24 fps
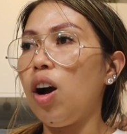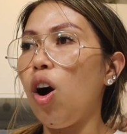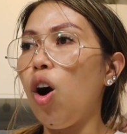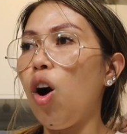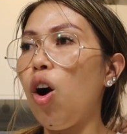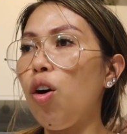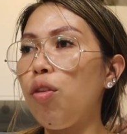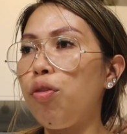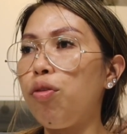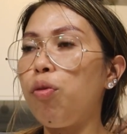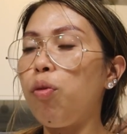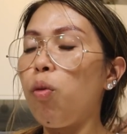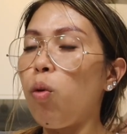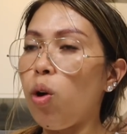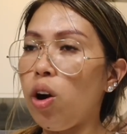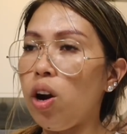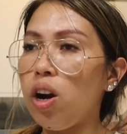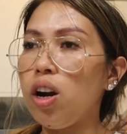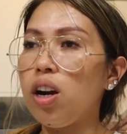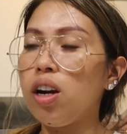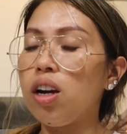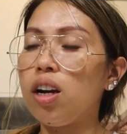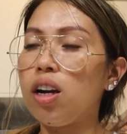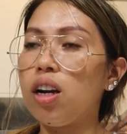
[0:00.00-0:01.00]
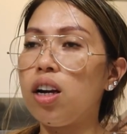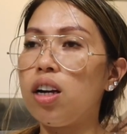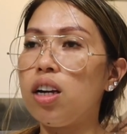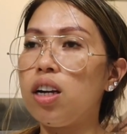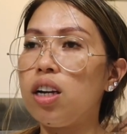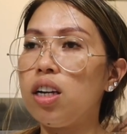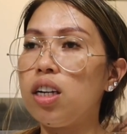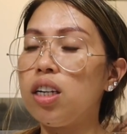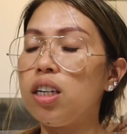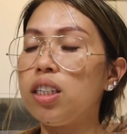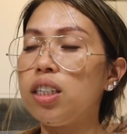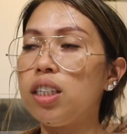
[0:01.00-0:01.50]
off work
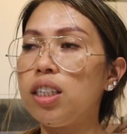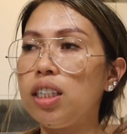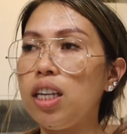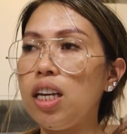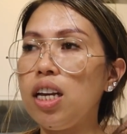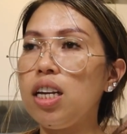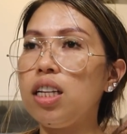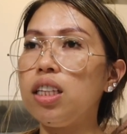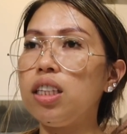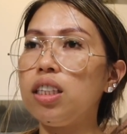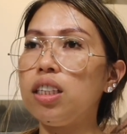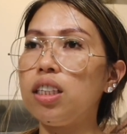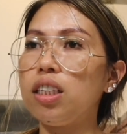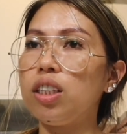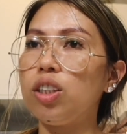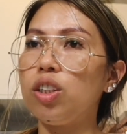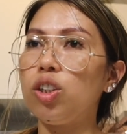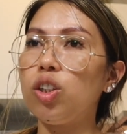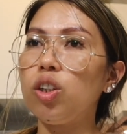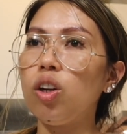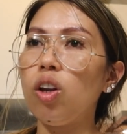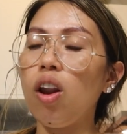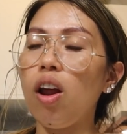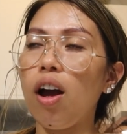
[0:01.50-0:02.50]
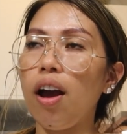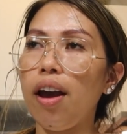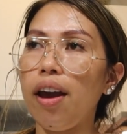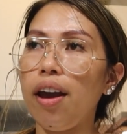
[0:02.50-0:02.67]
since June